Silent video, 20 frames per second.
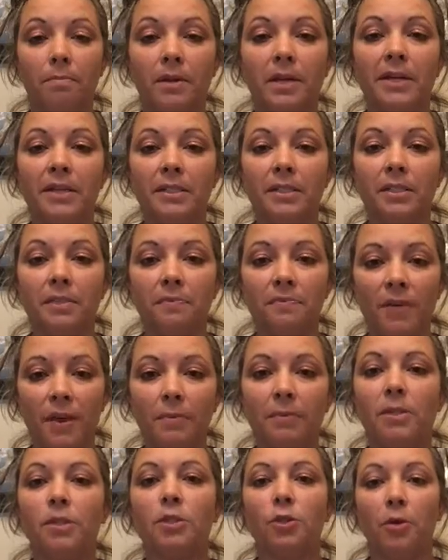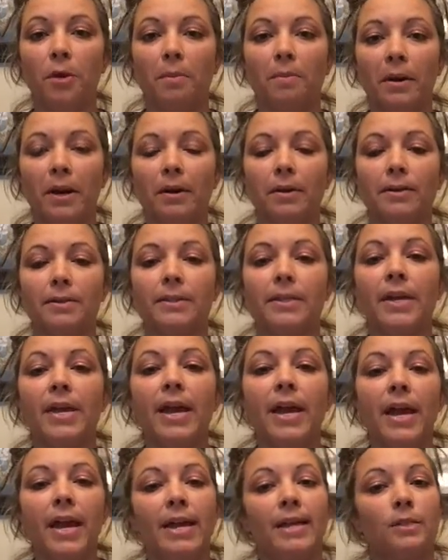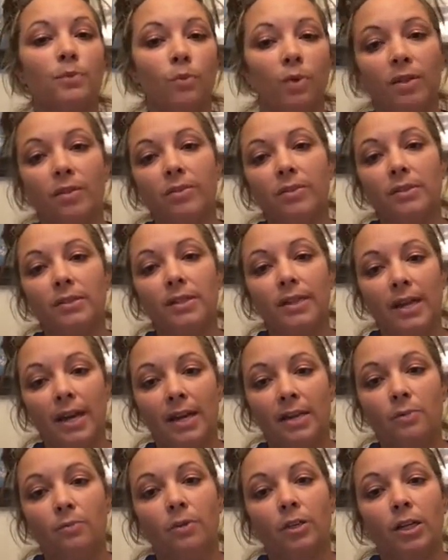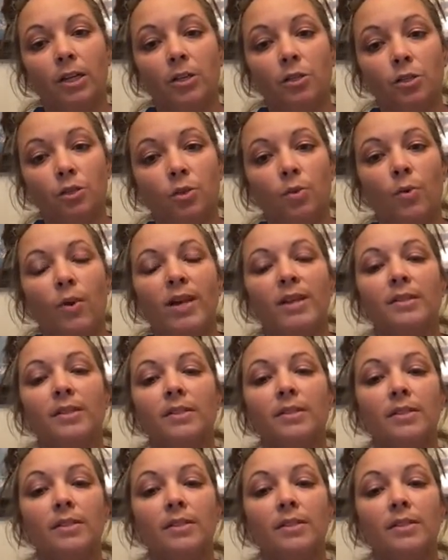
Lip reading: his family, his grandparents, is one of the things that Caden really enjoys.